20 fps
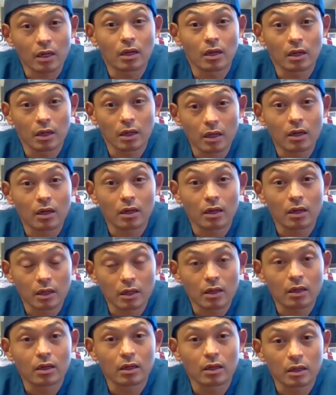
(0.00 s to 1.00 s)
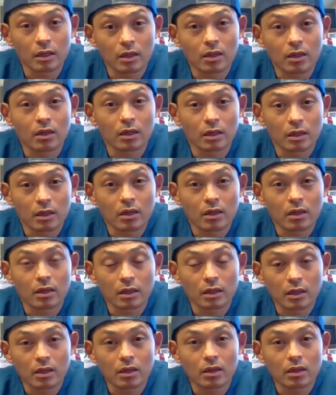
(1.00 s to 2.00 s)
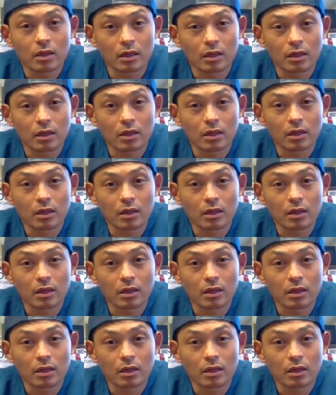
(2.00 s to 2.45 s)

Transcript: you know and uh, my audience, our audience, we